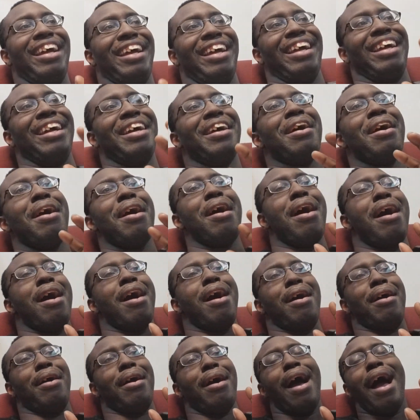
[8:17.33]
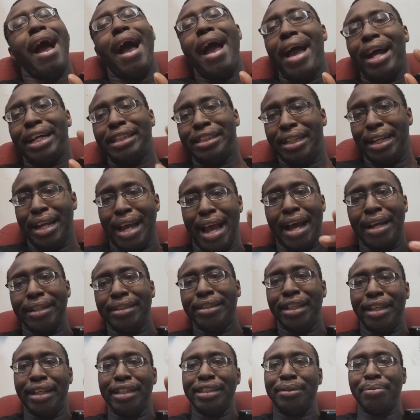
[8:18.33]
I actually had
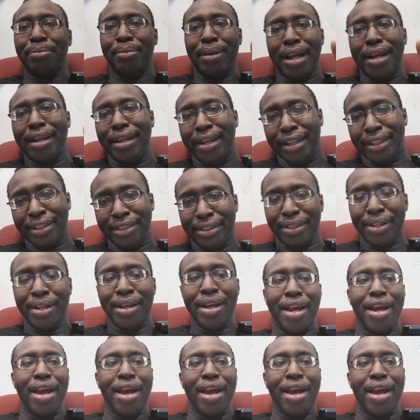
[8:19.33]
to explain this